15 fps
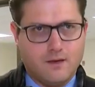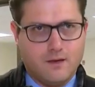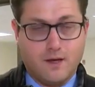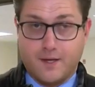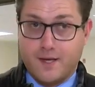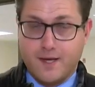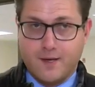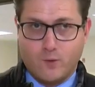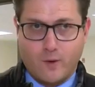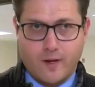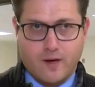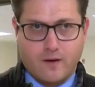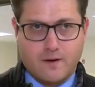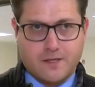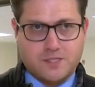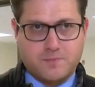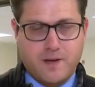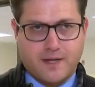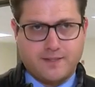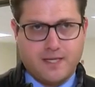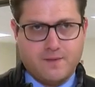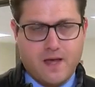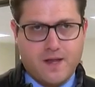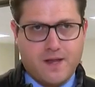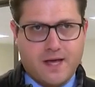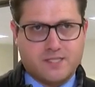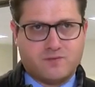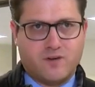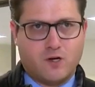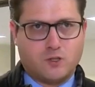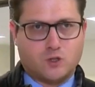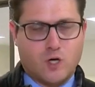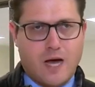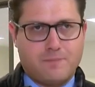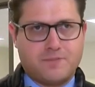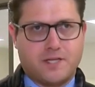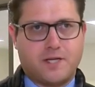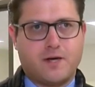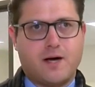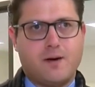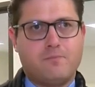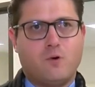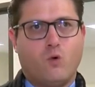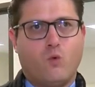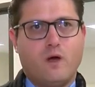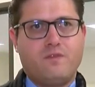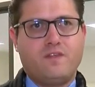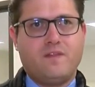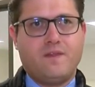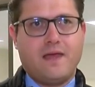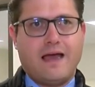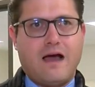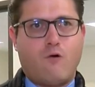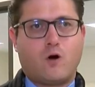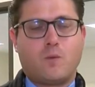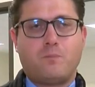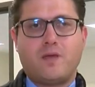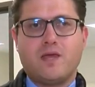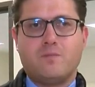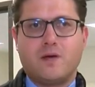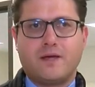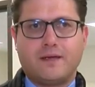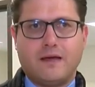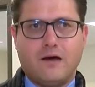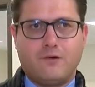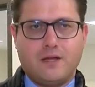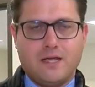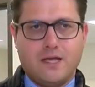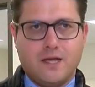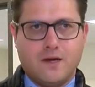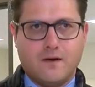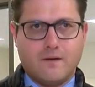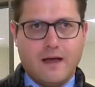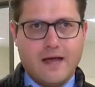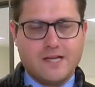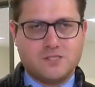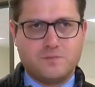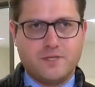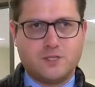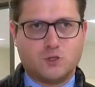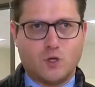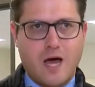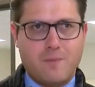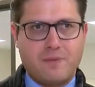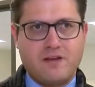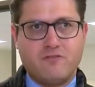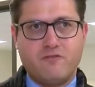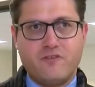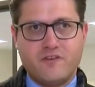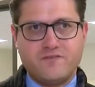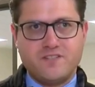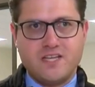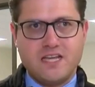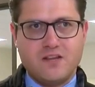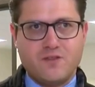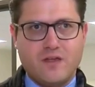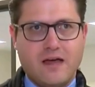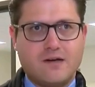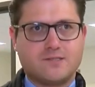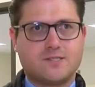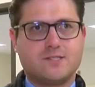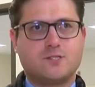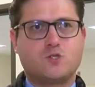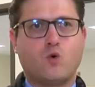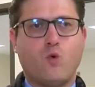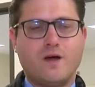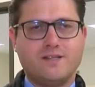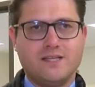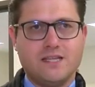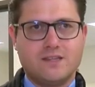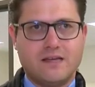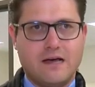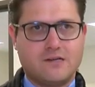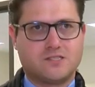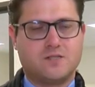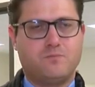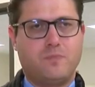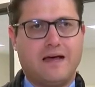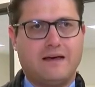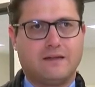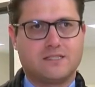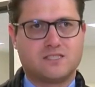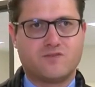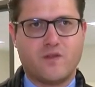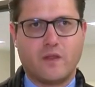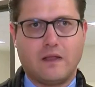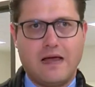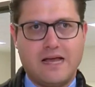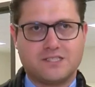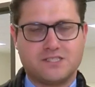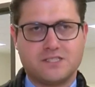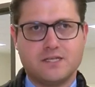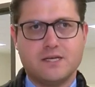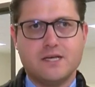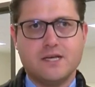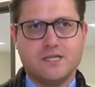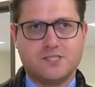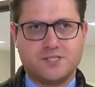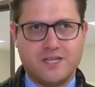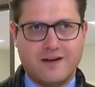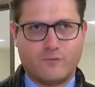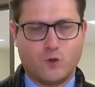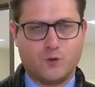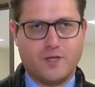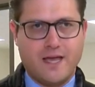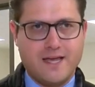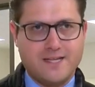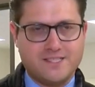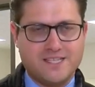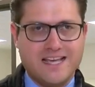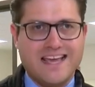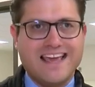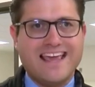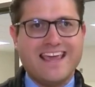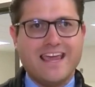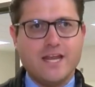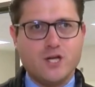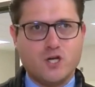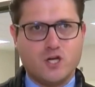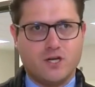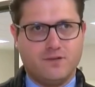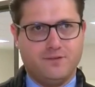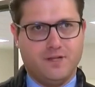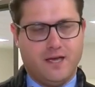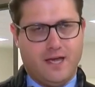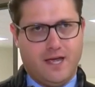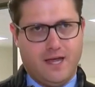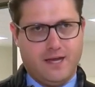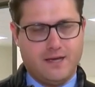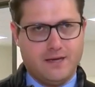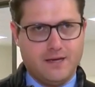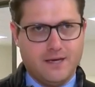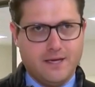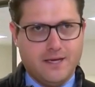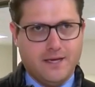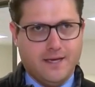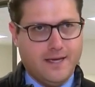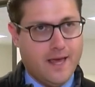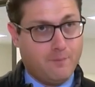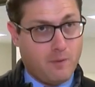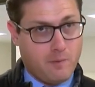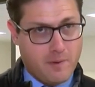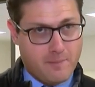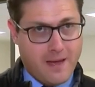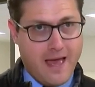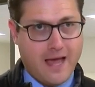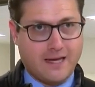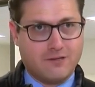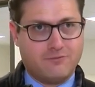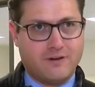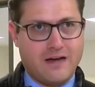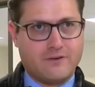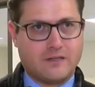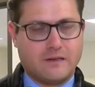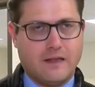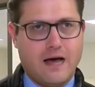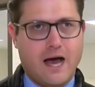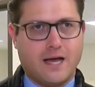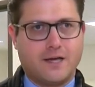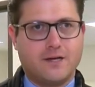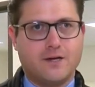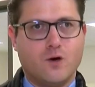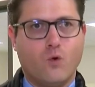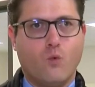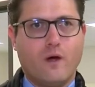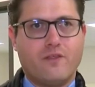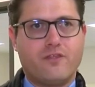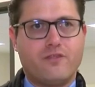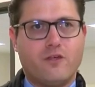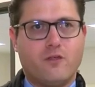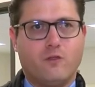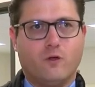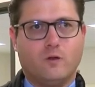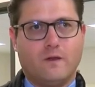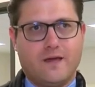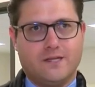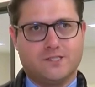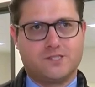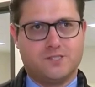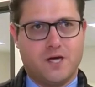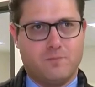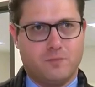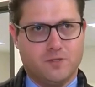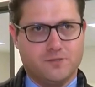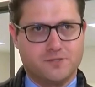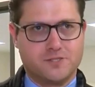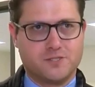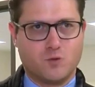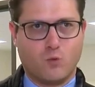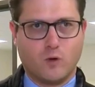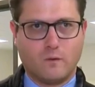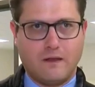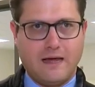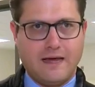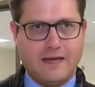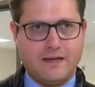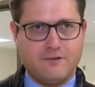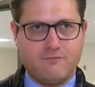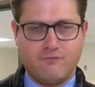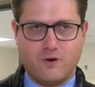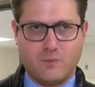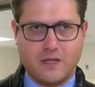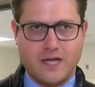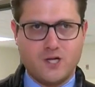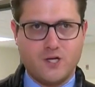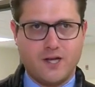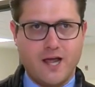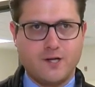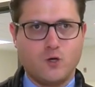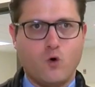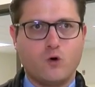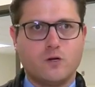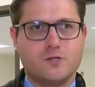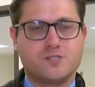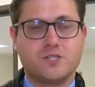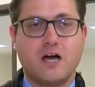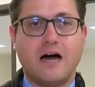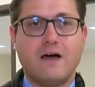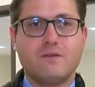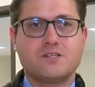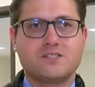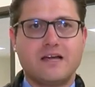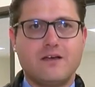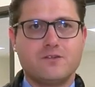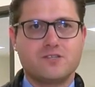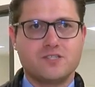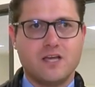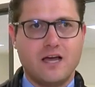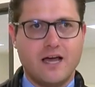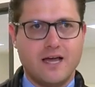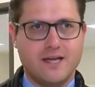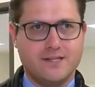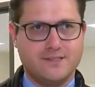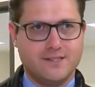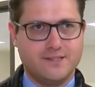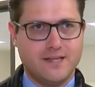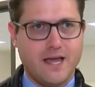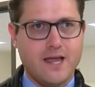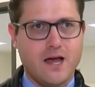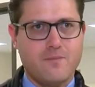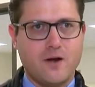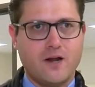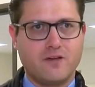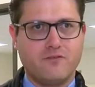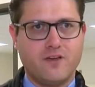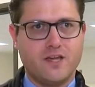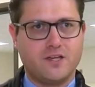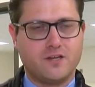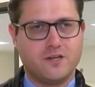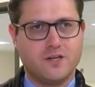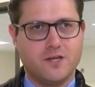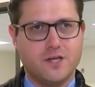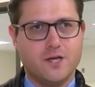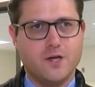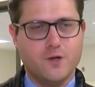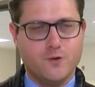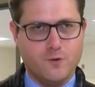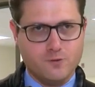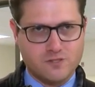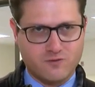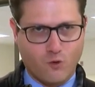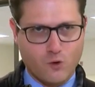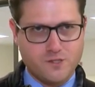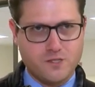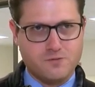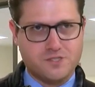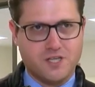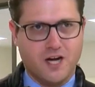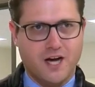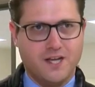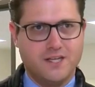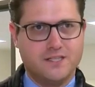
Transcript: Again, we are expecting that next vote drop to come within the hour. Pima County here has been dropping 15,000 to 20,000 ballots for the last several days each day. And we'll be back at 5 o'clock with the latest numbers. We're live from election headquarters on the South Side. Today, I'm Eric Fink, News 4 Tucson.